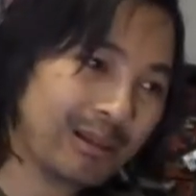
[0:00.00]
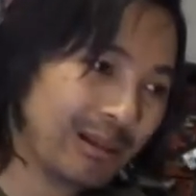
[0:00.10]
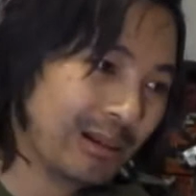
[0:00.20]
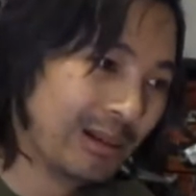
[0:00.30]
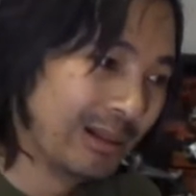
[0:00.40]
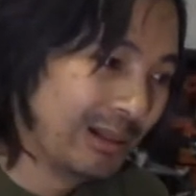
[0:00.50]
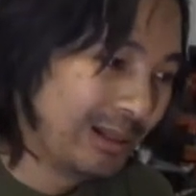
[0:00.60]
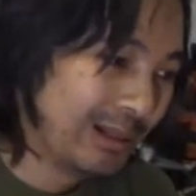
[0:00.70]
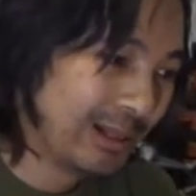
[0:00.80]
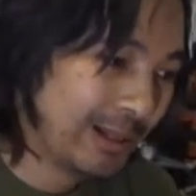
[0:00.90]

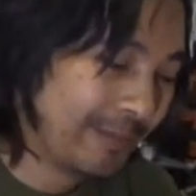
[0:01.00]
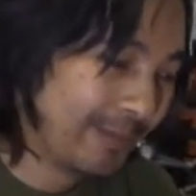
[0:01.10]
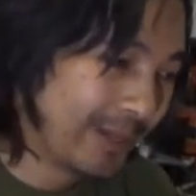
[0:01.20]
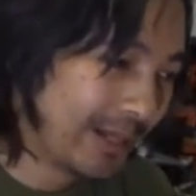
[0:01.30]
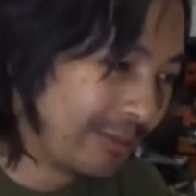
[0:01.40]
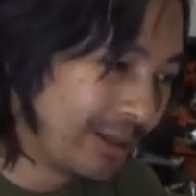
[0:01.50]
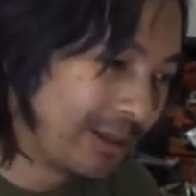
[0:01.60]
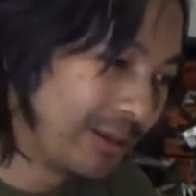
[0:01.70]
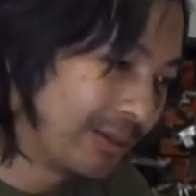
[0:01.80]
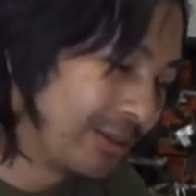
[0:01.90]
there. Um, and
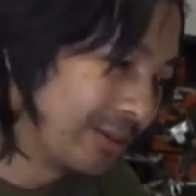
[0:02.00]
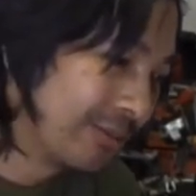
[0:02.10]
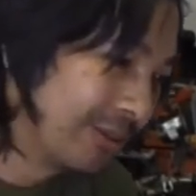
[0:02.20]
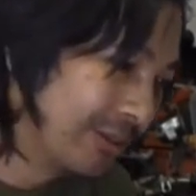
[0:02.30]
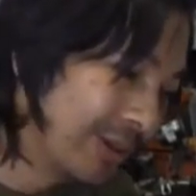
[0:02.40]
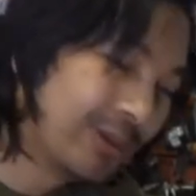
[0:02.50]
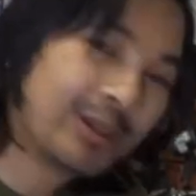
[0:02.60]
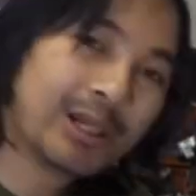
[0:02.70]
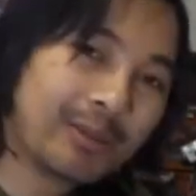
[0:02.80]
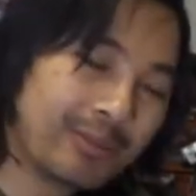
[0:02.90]
we we rode
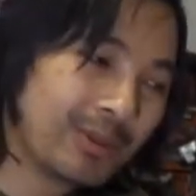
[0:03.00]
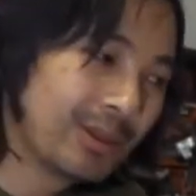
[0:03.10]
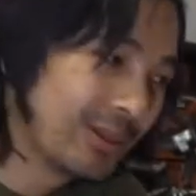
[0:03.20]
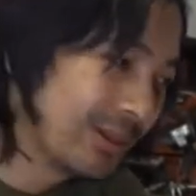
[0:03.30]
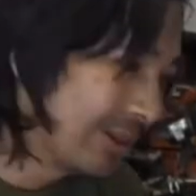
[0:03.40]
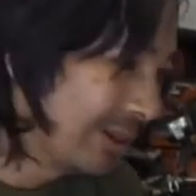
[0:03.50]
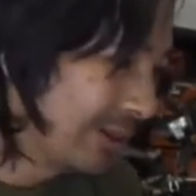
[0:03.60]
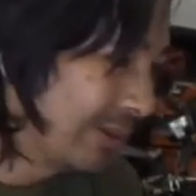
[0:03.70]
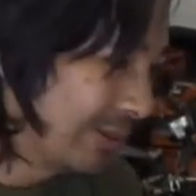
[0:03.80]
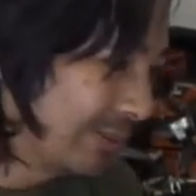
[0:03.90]
it up.
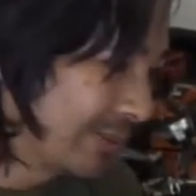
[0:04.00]
So